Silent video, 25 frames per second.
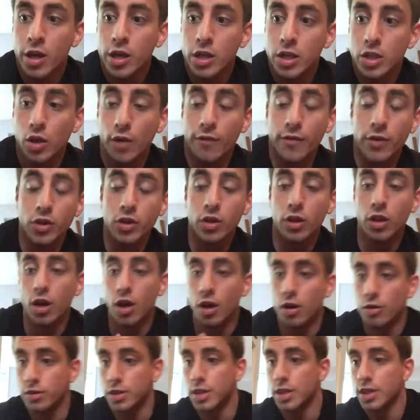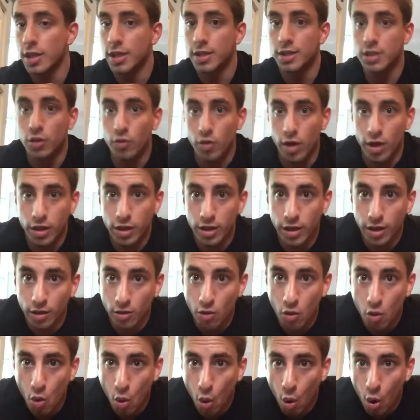So if you do those, it's a great
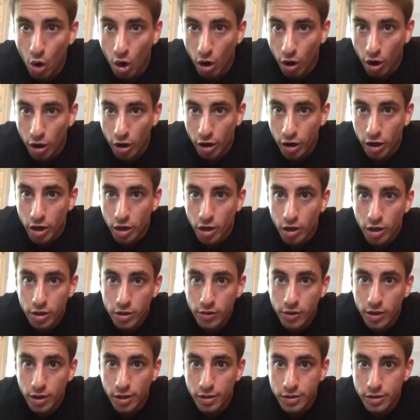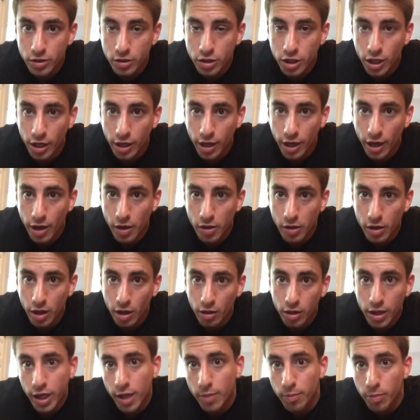thing. Or you can also check out,
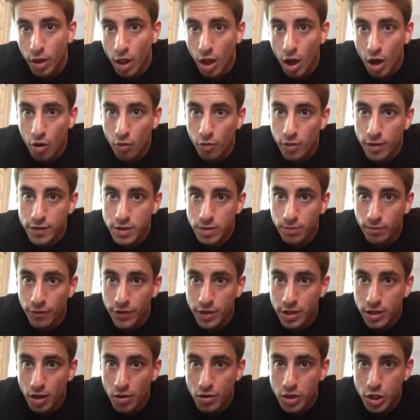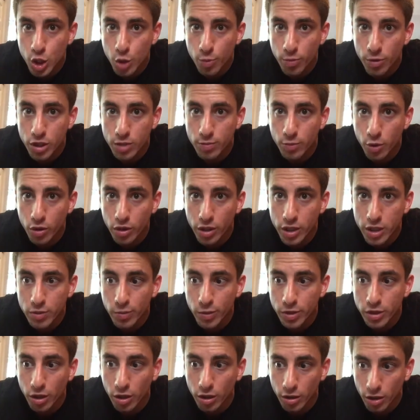I'll link it below, we have some Fit2Go Super Smoothies,
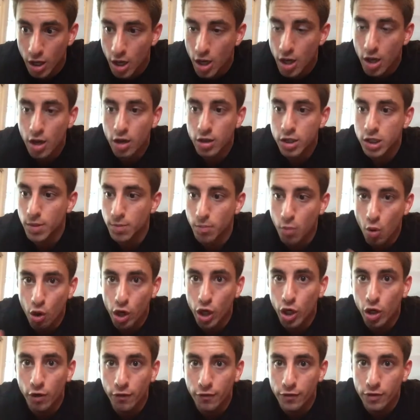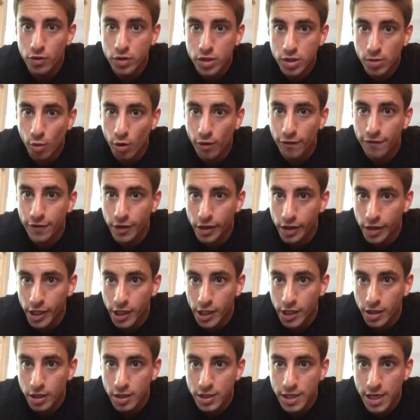which are some more whole foods, they're more filling
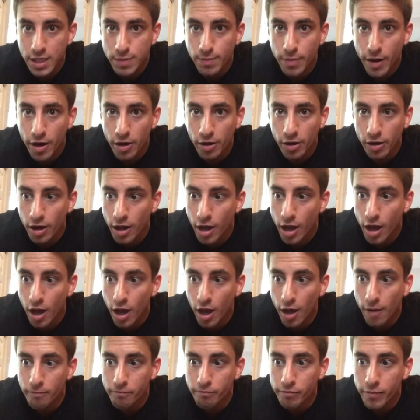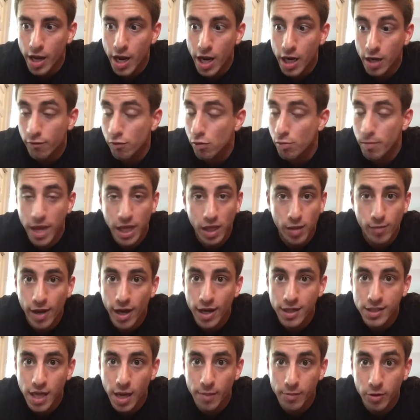and they taste better. Um, and if you make them ahead
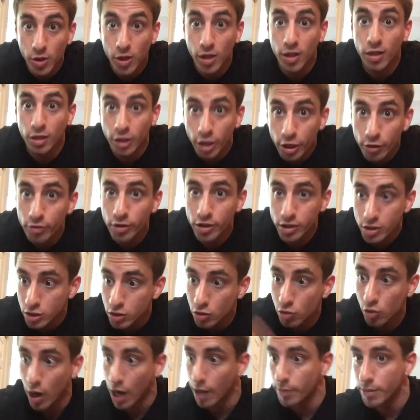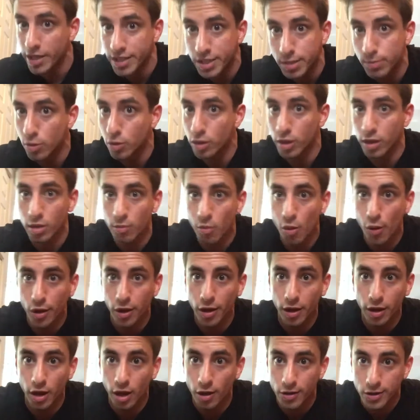of time, you can literally just grab that smoothie in the morning
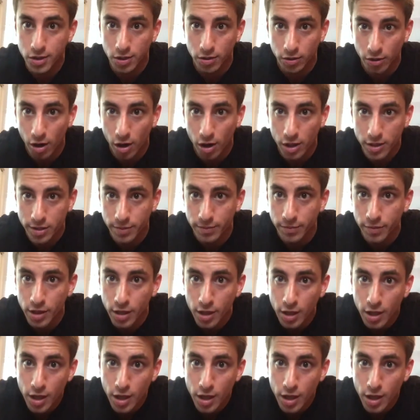and go. So they're awesome.